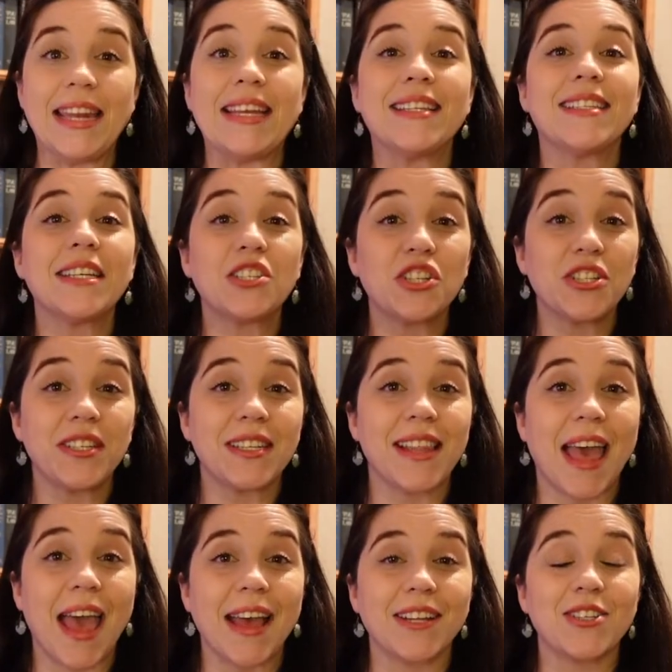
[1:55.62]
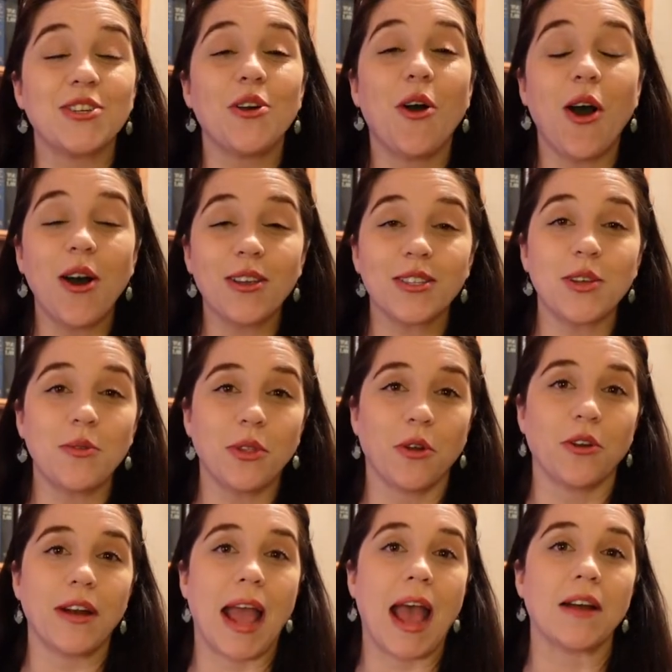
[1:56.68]
In addition to that, you'll also
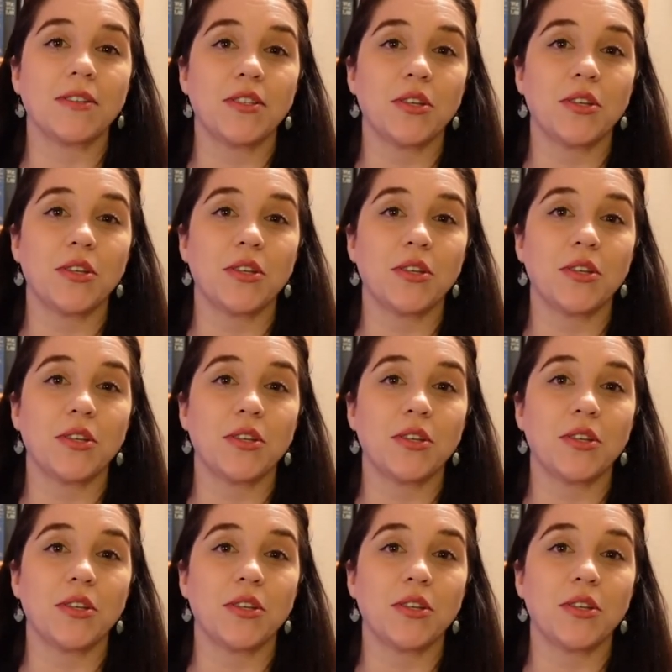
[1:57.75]
learn how